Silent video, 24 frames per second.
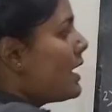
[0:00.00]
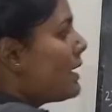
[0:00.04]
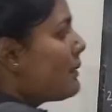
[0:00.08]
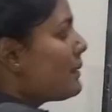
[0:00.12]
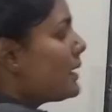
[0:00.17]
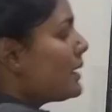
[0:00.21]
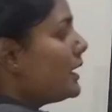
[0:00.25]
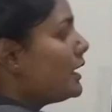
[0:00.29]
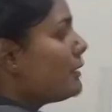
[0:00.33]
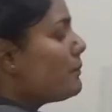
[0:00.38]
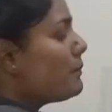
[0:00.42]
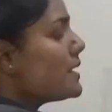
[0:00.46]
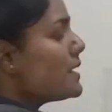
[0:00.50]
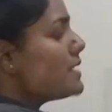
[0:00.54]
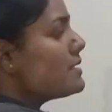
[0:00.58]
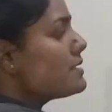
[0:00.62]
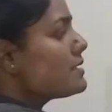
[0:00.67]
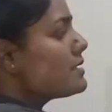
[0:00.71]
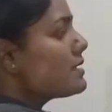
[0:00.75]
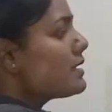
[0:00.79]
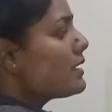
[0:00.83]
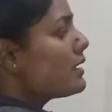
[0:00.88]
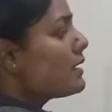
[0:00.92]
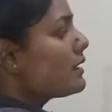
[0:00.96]
It
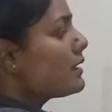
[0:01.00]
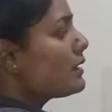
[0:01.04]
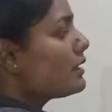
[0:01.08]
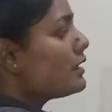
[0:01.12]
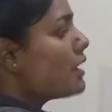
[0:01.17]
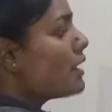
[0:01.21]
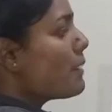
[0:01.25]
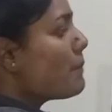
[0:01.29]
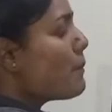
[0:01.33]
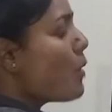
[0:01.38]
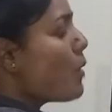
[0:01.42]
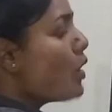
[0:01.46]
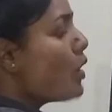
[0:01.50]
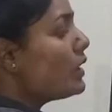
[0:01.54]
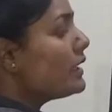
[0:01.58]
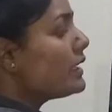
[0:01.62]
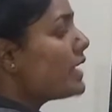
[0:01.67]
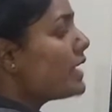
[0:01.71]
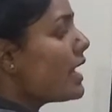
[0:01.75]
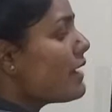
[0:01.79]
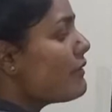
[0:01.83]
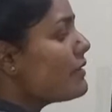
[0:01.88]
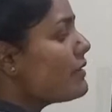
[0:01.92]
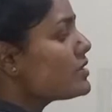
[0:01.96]
means the ball
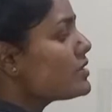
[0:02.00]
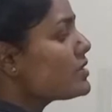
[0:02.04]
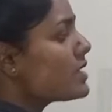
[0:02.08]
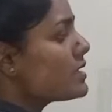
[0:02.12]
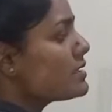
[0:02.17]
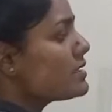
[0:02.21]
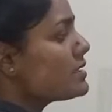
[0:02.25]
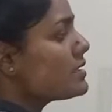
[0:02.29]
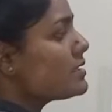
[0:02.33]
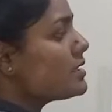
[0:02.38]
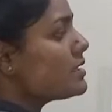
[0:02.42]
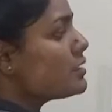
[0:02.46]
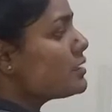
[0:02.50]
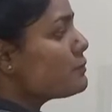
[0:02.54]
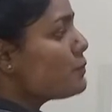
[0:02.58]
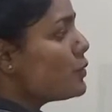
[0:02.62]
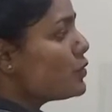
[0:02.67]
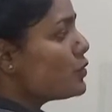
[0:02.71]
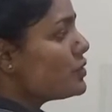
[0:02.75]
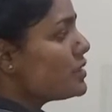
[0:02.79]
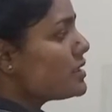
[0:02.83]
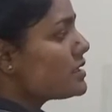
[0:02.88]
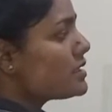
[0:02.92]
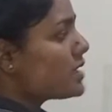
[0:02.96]
never changes its
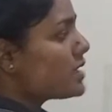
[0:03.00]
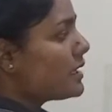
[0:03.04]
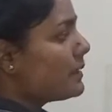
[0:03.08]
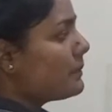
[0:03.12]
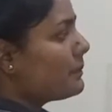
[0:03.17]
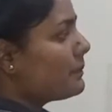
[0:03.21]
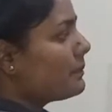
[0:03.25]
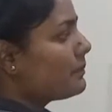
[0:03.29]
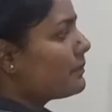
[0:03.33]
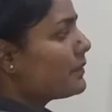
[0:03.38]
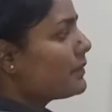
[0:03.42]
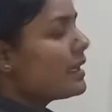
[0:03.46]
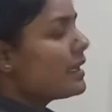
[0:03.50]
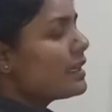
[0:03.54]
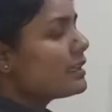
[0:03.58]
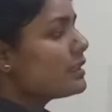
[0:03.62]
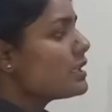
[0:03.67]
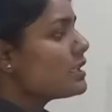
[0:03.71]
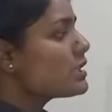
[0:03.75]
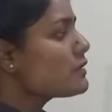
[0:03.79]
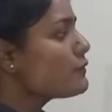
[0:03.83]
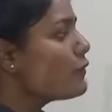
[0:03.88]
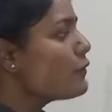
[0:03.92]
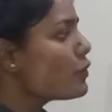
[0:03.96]
position.
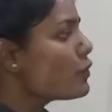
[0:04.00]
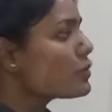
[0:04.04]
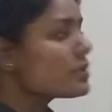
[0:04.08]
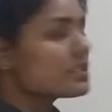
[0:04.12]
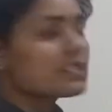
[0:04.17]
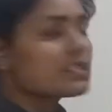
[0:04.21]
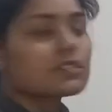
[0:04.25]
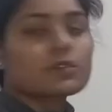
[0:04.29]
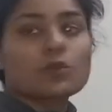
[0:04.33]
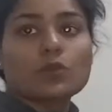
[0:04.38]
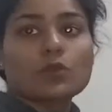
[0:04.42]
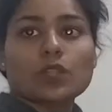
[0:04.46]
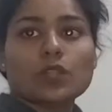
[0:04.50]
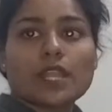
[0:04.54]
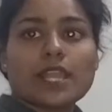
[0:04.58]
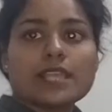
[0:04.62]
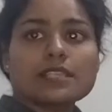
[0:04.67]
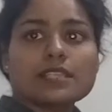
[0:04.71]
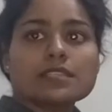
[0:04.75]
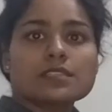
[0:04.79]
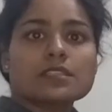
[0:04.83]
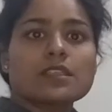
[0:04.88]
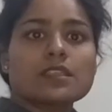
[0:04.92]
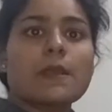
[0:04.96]
This force is known
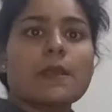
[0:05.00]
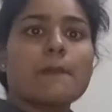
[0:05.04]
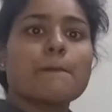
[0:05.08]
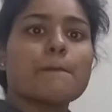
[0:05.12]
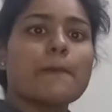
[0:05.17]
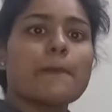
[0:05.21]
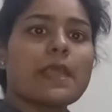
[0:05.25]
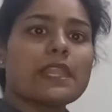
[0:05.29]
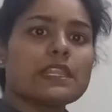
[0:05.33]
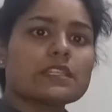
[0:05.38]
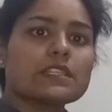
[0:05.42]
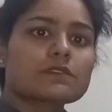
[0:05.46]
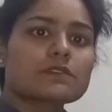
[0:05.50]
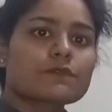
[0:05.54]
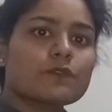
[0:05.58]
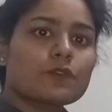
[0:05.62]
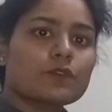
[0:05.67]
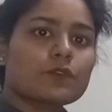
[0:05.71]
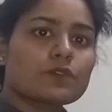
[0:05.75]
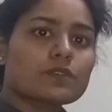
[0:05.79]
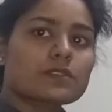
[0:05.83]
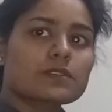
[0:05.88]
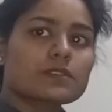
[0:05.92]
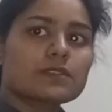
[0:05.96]
as balance
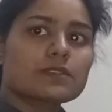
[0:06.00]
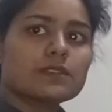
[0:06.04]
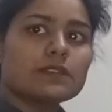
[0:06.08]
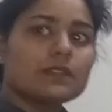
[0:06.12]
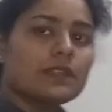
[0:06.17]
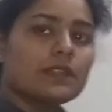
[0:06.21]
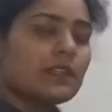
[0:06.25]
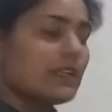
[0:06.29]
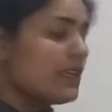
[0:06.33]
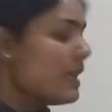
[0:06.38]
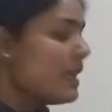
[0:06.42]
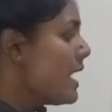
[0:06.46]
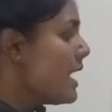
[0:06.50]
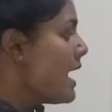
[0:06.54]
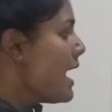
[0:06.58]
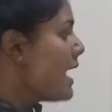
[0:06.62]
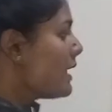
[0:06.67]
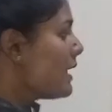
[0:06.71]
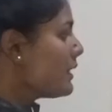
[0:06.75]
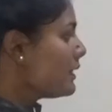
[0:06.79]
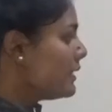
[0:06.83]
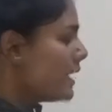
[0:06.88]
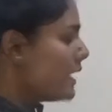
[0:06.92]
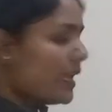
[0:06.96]
force.
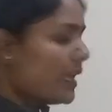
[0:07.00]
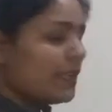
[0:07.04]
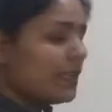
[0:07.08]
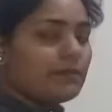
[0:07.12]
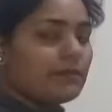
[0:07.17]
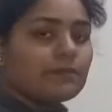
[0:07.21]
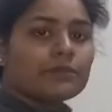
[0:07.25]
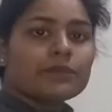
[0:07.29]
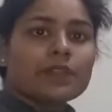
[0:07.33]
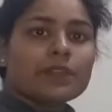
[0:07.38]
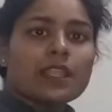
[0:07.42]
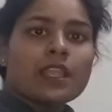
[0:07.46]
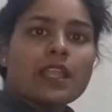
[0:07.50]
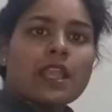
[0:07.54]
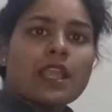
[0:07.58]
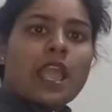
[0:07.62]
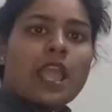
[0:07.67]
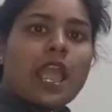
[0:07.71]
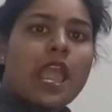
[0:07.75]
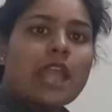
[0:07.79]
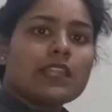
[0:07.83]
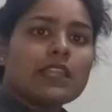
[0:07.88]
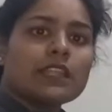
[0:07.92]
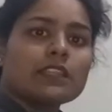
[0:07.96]
Then
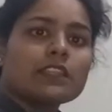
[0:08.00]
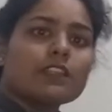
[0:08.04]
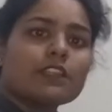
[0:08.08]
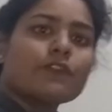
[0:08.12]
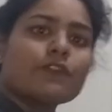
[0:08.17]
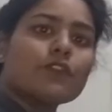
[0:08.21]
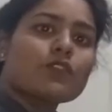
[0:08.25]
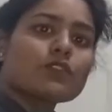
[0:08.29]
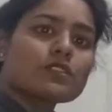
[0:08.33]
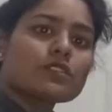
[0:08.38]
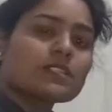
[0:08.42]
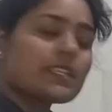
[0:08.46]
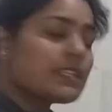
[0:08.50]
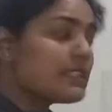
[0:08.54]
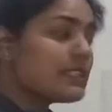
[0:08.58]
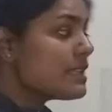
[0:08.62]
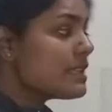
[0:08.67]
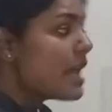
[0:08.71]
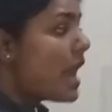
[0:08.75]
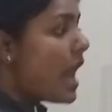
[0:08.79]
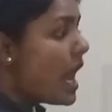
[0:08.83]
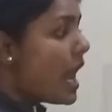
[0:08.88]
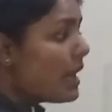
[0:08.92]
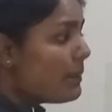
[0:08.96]
another force is
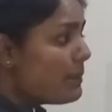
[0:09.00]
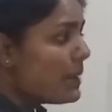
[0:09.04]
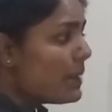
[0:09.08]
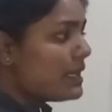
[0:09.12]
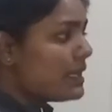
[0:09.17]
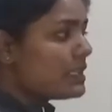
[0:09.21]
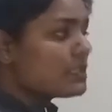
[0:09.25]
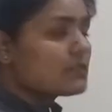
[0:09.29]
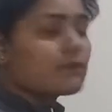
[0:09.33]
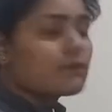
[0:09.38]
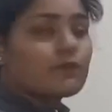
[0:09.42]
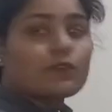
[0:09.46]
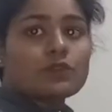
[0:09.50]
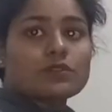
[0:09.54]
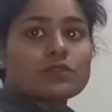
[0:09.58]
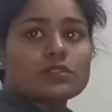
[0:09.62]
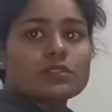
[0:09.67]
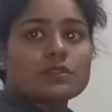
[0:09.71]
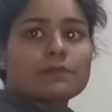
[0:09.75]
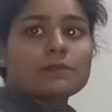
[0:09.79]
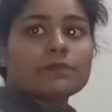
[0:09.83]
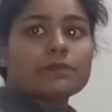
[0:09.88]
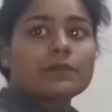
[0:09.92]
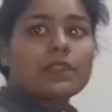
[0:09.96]
unbalanced force.
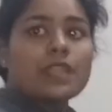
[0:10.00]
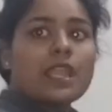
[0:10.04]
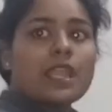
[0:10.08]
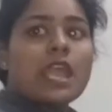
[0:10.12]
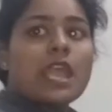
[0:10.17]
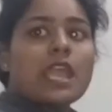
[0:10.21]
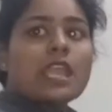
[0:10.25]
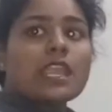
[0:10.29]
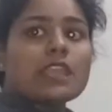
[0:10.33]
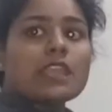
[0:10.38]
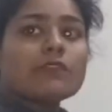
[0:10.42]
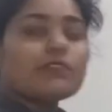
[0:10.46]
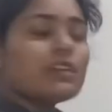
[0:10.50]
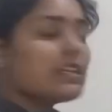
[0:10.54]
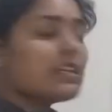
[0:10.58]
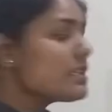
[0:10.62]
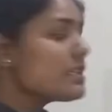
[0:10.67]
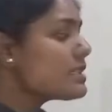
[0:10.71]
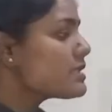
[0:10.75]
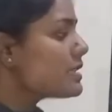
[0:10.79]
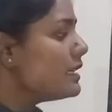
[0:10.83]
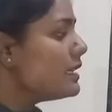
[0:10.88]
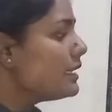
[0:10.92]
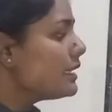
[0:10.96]
If the
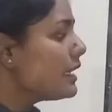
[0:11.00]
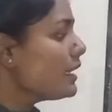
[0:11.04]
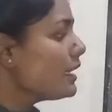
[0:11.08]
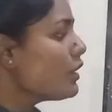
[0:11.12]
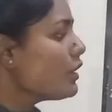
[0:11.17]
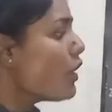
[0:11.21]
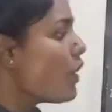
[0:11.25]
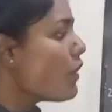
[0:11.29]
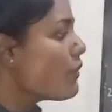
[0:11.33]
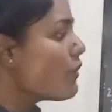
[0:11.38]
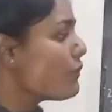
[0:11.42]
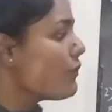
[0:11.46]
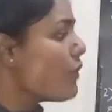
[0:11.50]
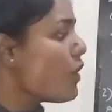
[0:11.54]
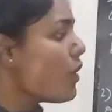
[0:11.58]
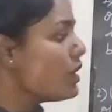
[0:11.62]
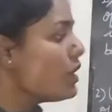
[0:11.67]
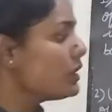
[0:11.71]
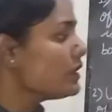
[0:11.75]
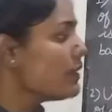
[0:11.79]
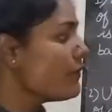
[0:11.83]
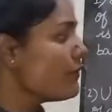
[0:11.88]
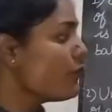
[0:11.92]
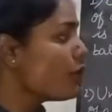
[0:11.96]
resultant of
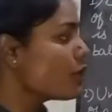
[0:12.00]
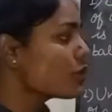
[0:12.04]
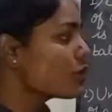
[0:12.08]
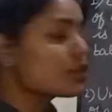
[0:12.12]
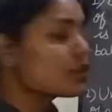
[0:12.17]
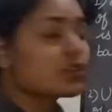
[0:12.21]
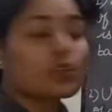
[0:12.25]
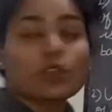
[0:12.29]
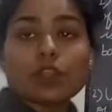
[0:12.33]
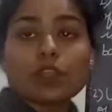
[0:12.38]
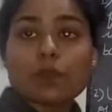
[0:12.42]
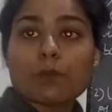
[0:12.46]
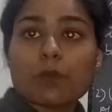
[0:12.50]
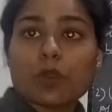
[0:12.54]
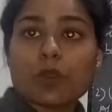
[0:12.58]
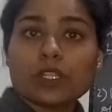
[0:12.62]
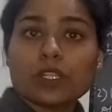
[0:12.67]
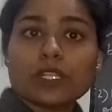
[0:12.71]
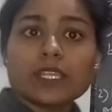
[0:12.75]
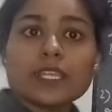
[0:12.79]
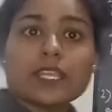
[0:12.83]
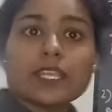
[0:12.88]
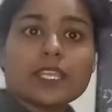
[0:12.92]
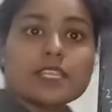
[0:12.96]
all the forces on a
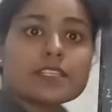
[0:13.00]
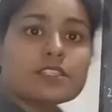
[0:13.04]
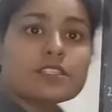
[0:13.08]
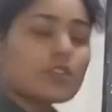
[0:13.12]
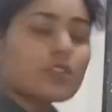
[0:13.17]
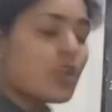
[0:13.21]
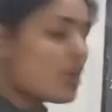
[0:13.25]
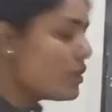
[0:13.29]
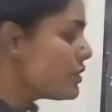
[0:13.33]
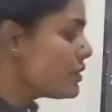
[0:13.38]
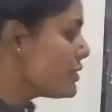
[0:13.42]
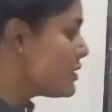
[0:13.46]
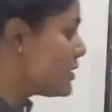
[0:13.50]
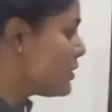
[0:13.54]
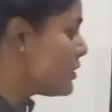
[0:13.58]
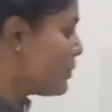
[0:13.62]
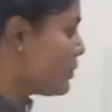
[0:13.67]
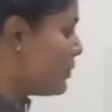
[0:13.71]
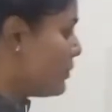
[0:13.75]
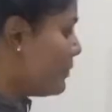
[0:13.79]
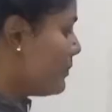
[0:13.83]
body is not 0,